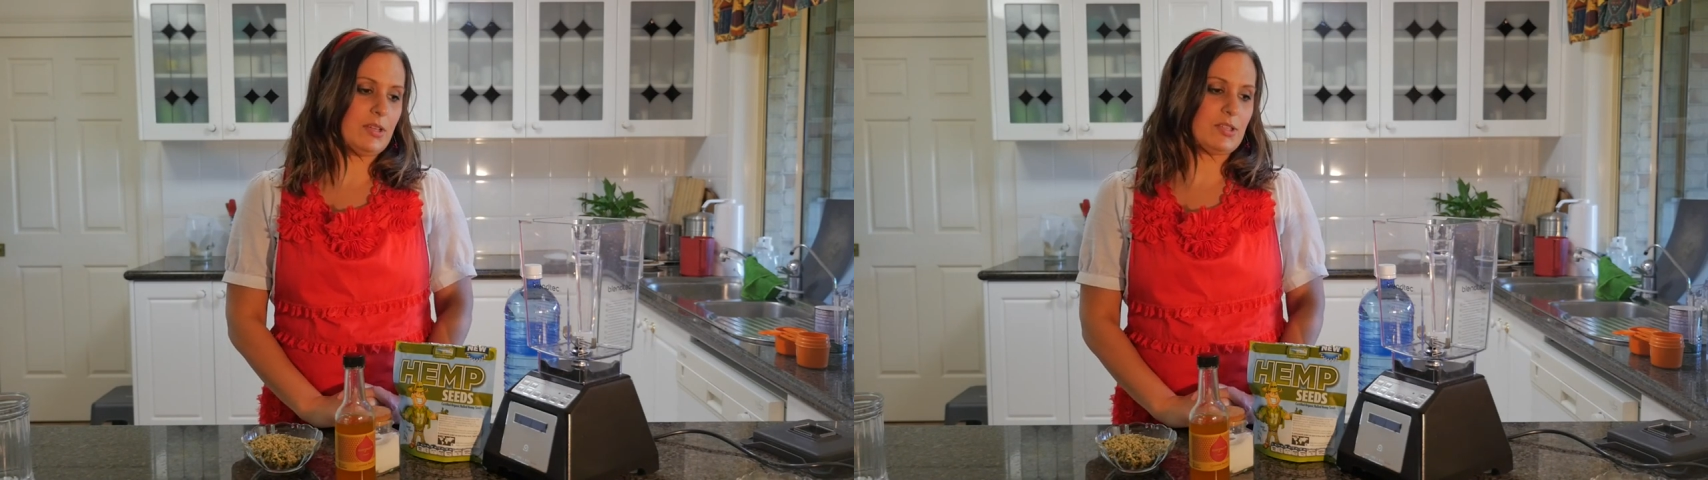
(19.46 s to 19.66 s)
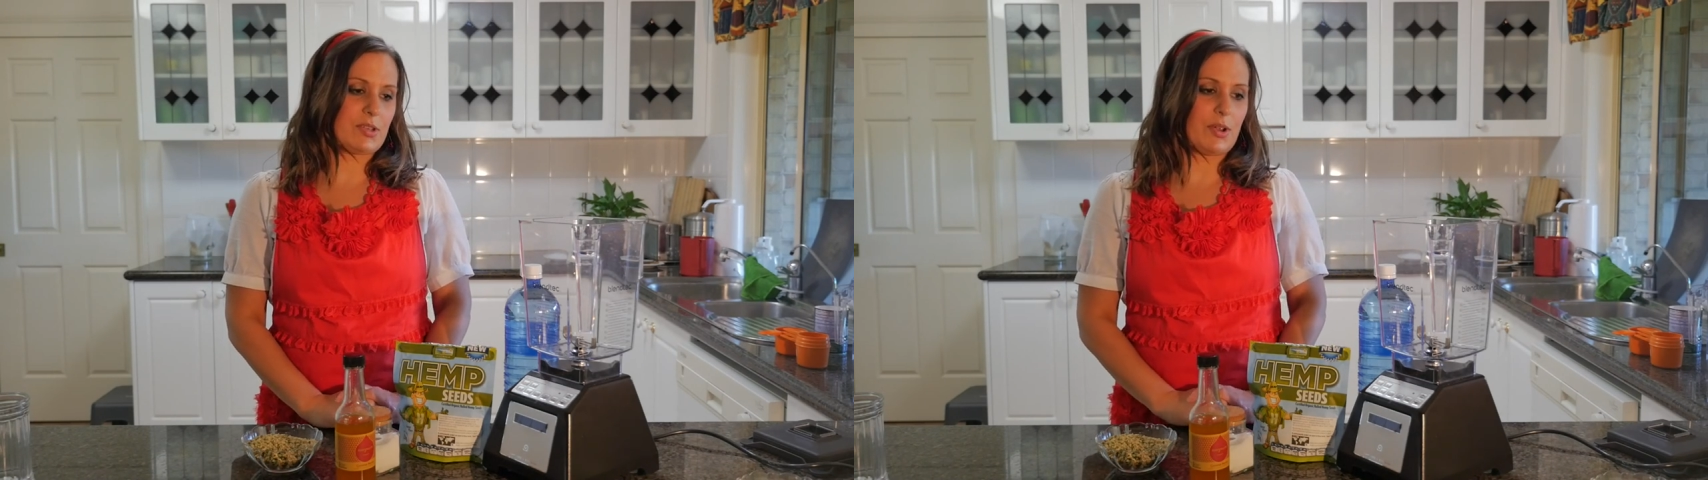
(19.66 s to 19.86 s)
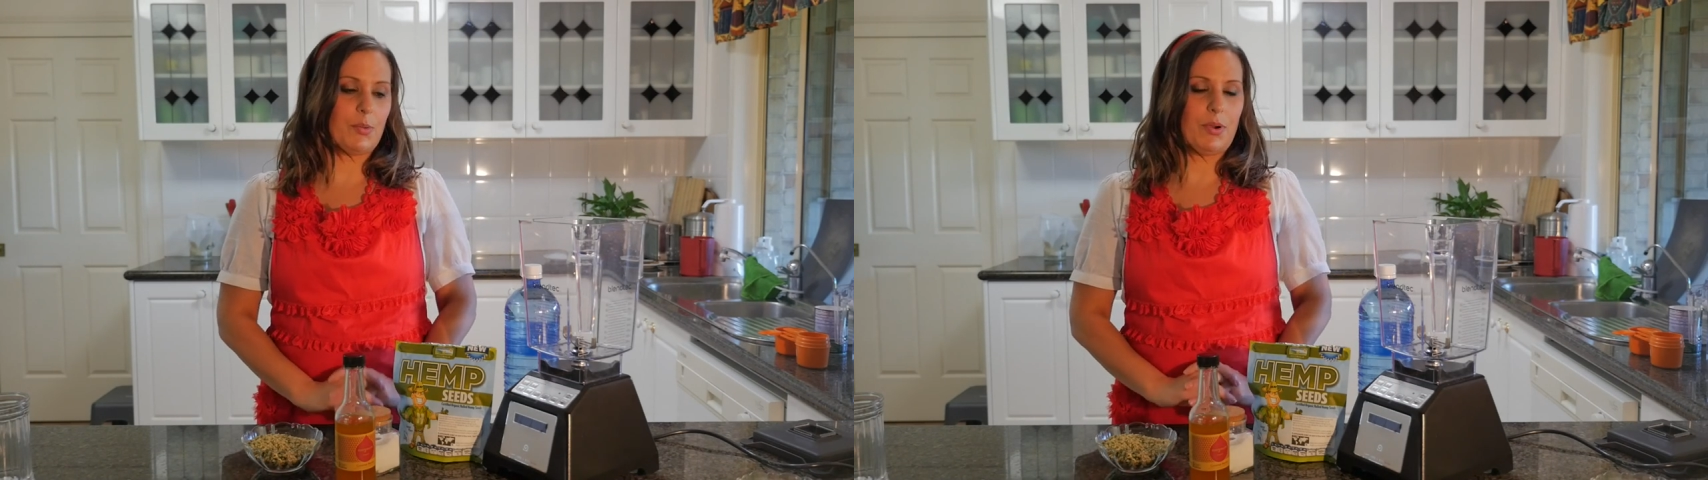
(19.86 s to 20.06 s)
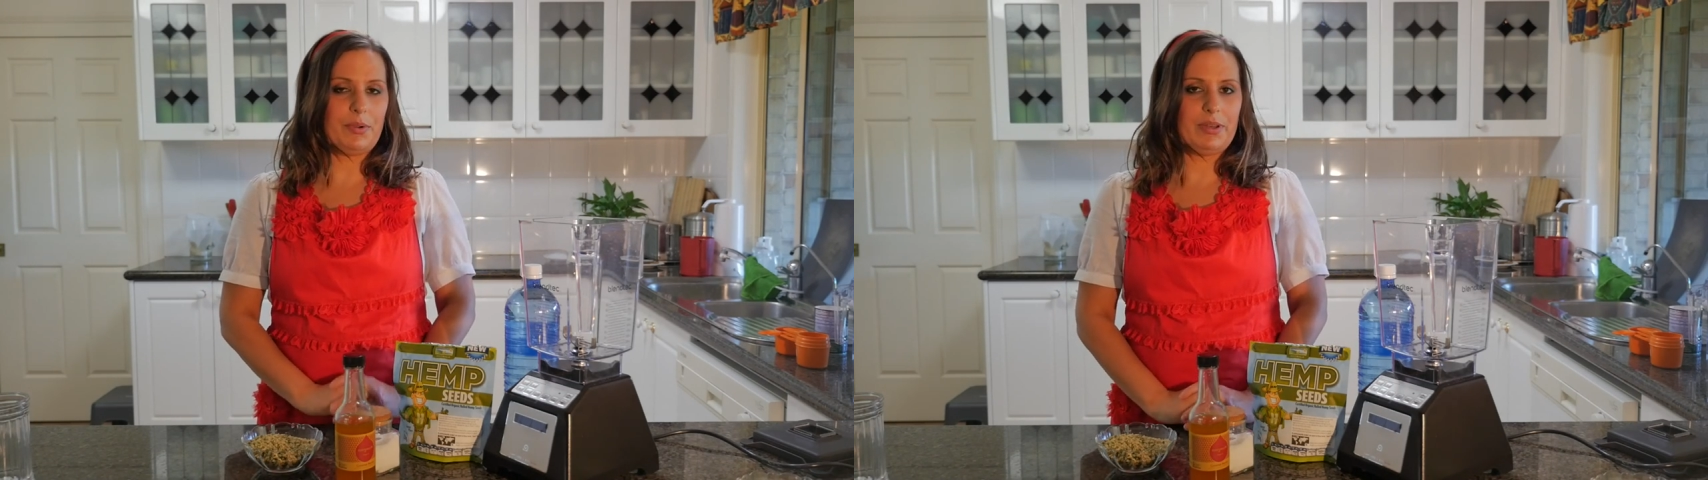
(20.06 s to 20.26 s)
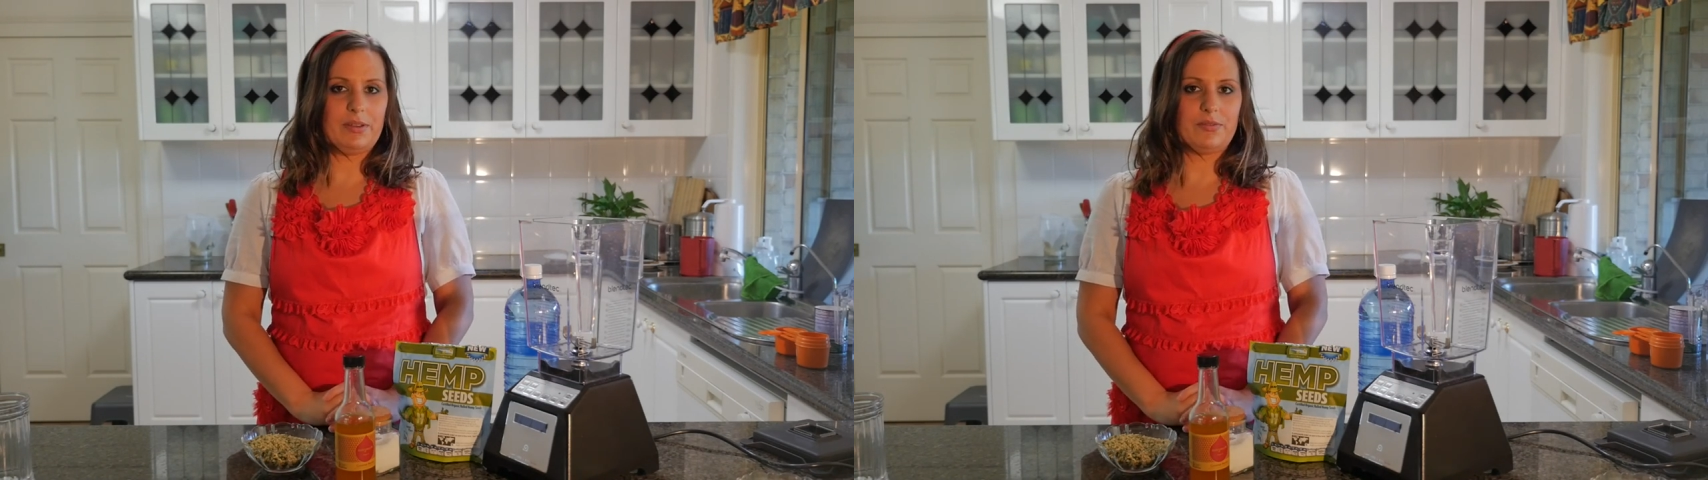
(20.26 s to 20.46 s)
So what
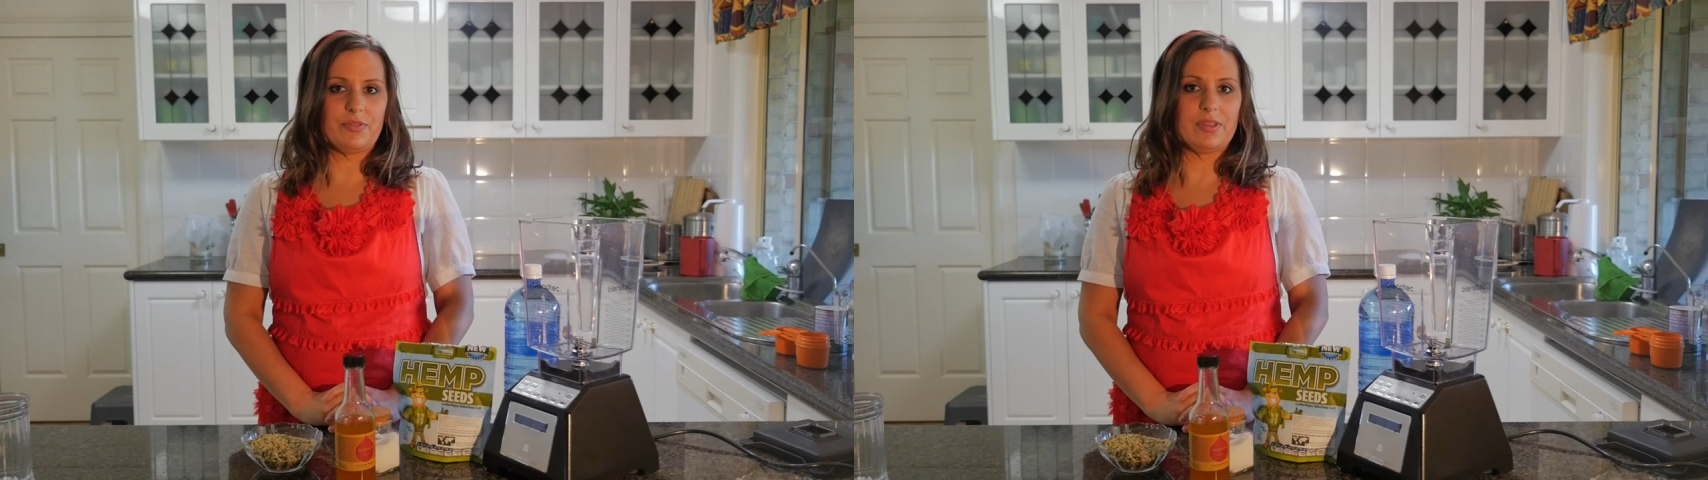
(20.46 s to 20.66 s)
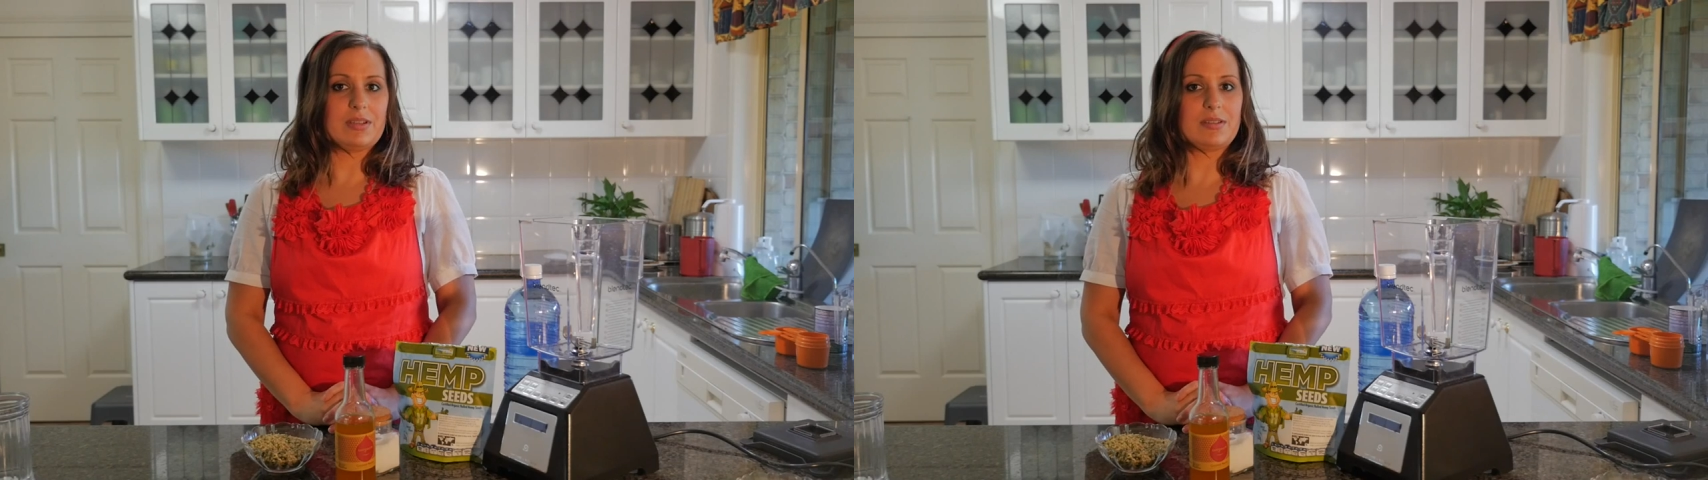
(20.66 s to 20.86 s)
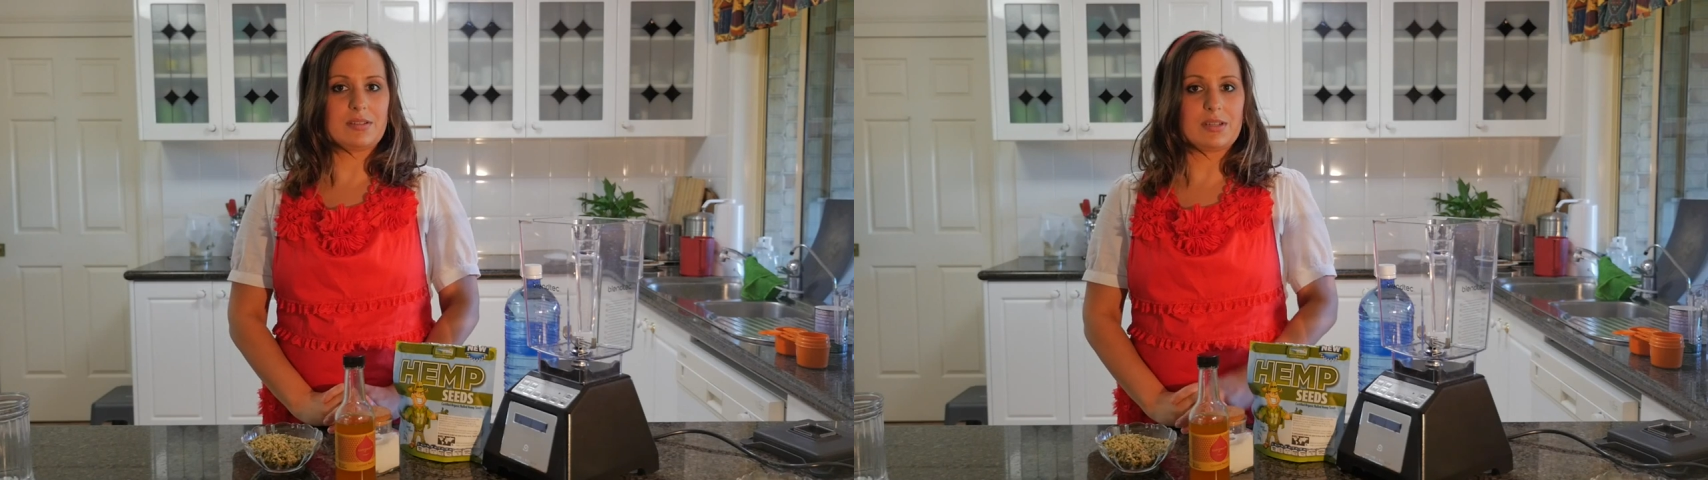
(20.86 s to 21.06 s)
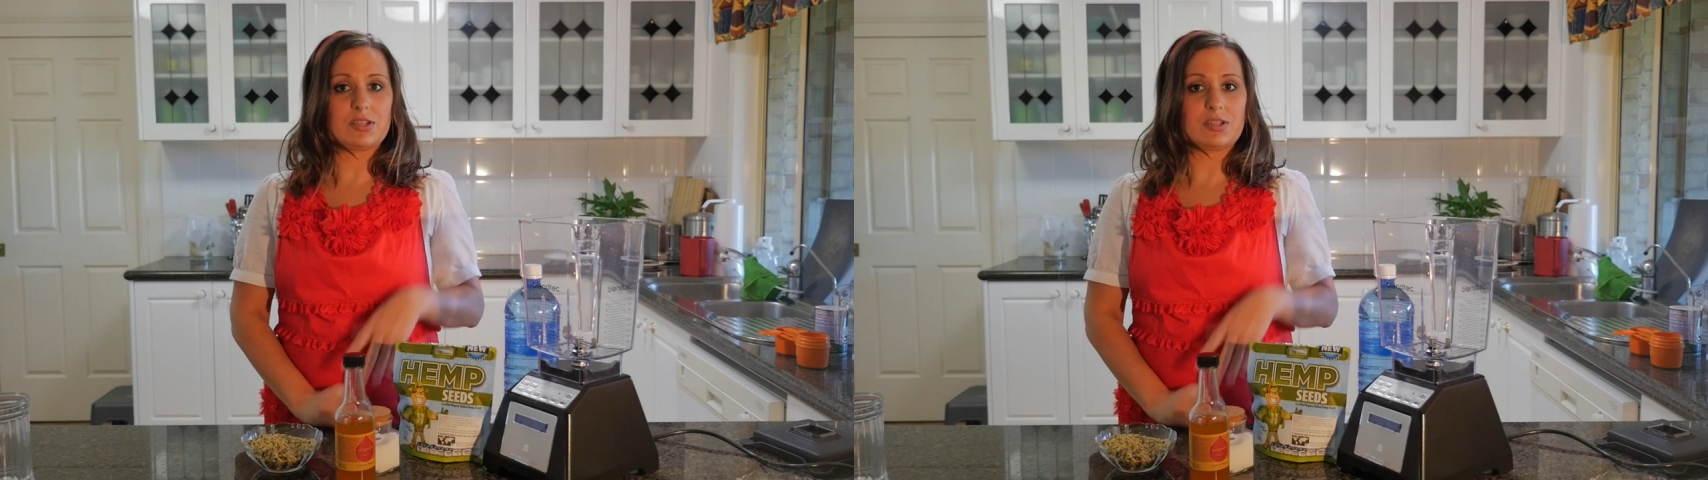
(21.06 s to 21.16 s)
we need for this